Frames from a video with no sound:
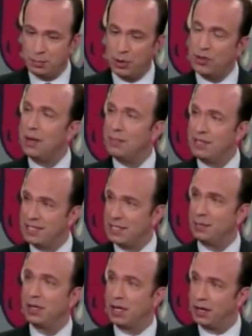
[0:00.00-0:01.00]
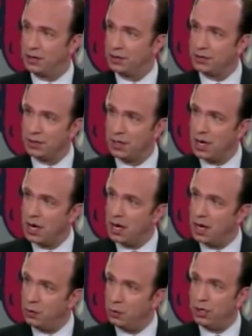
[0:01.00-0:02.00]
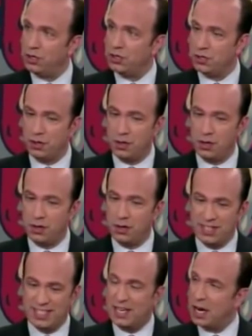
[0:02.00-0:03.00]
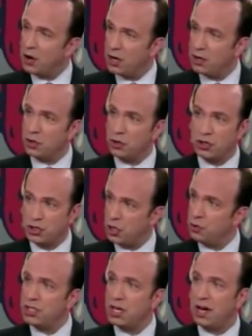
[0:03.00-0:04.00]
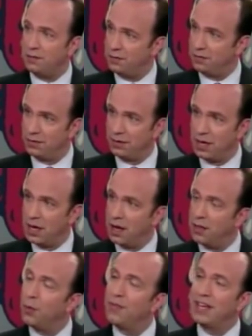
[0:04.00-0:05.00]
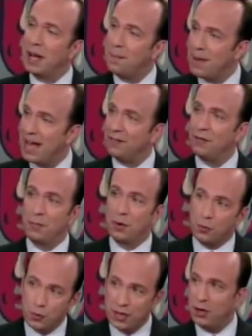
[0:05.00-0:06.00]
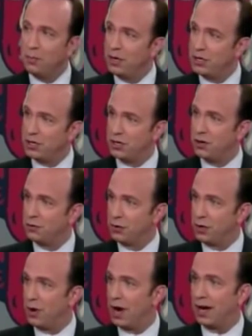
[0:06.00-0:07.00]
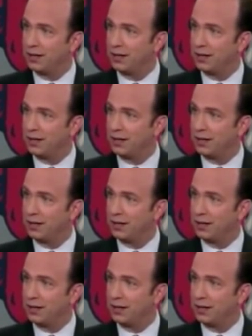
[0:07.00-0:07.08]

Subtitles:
is put them in simulators in which the scenarios are so tough that when they come back from a real mission over